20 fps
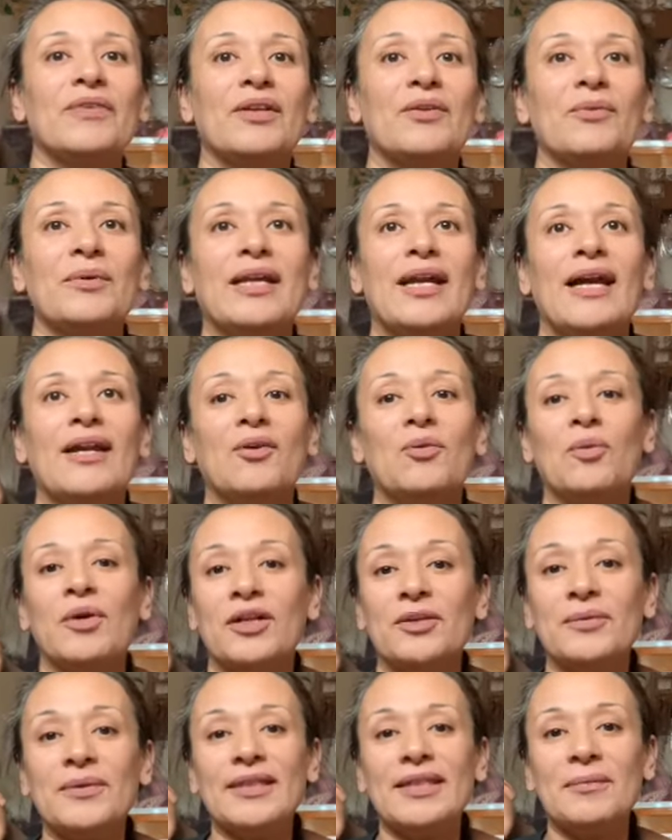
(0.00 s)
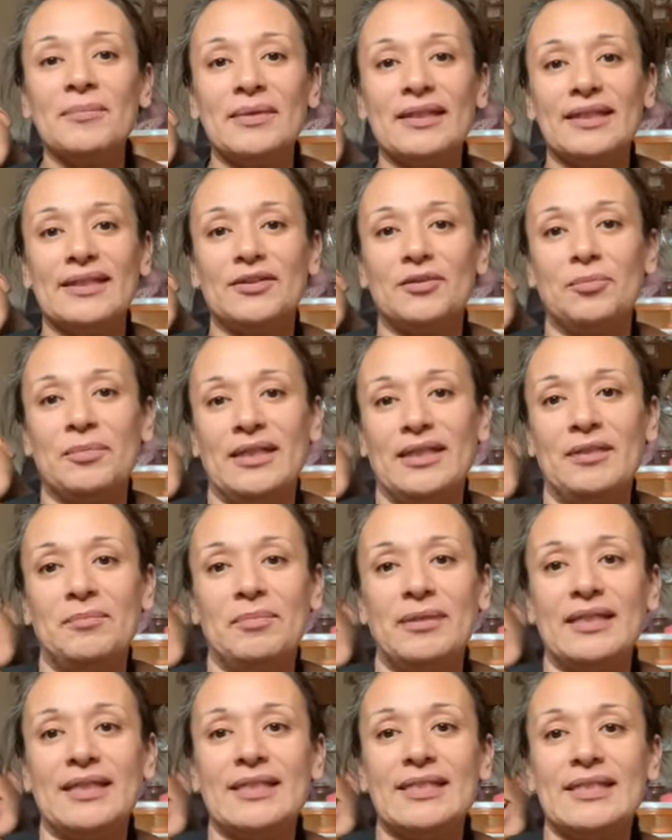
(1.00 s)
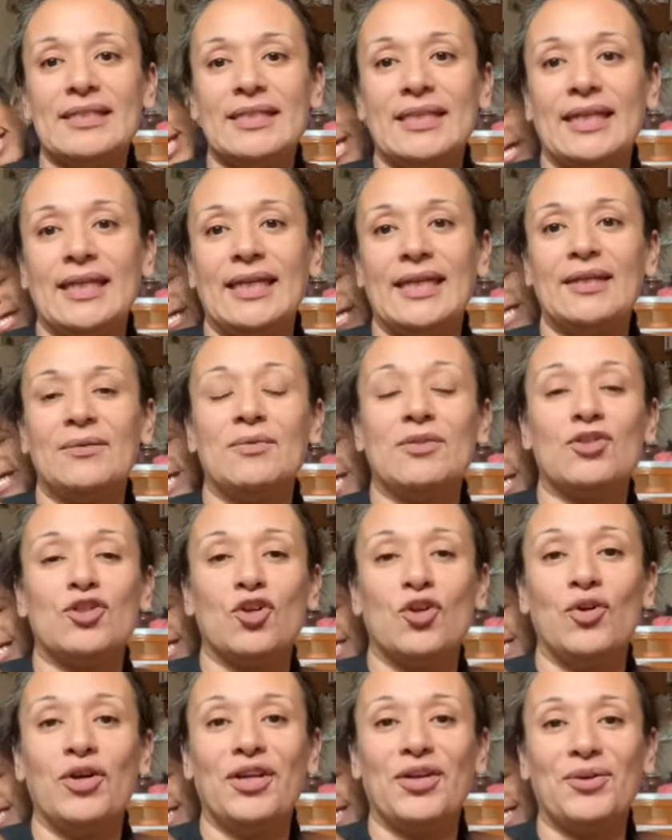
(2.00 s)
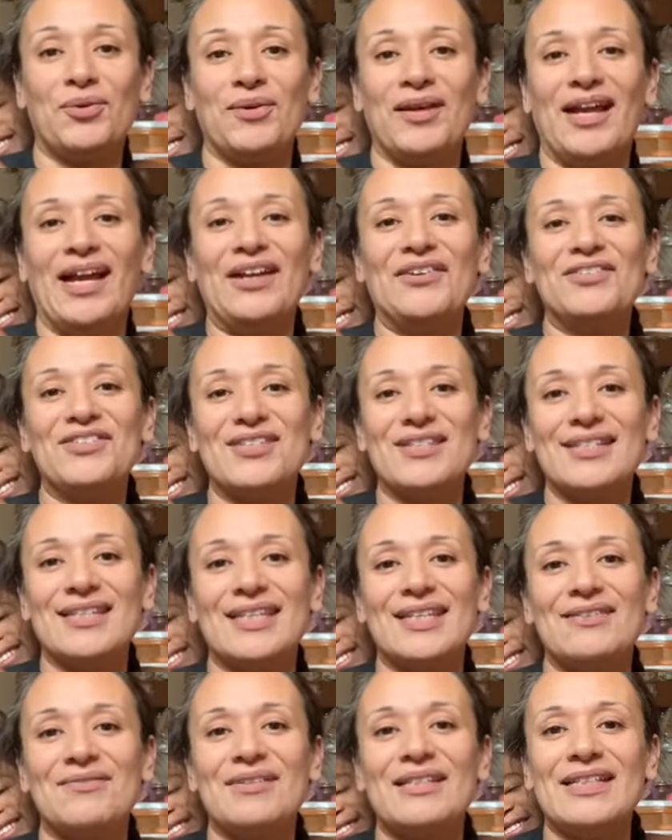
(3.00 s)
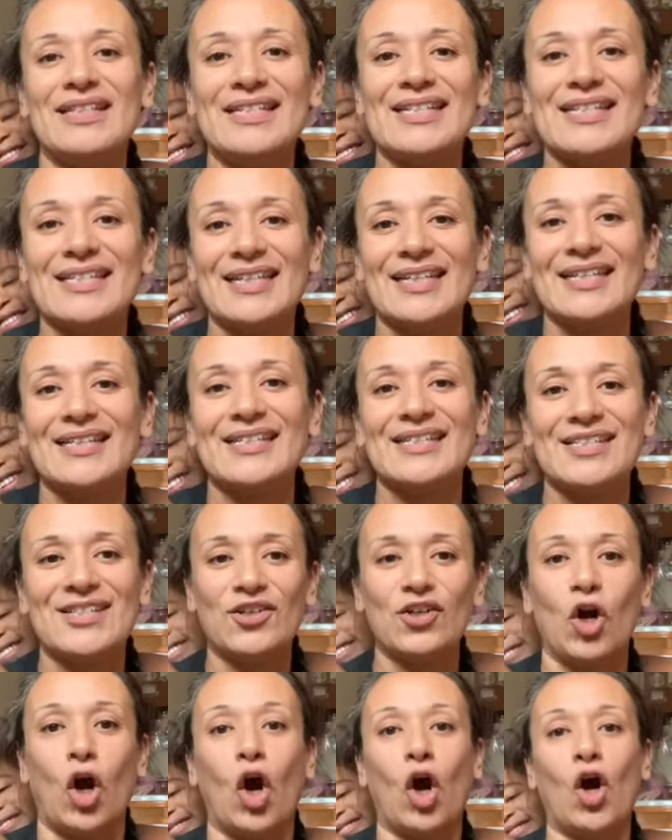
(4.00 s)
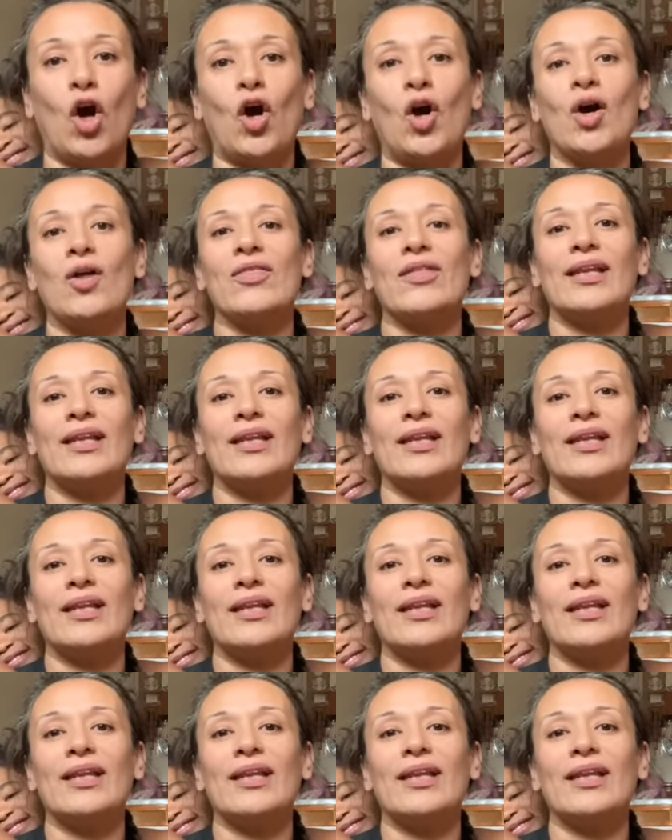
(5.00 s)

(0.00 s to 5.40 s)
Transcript: we got to work with him a little bit because he was going around just giving these things to all the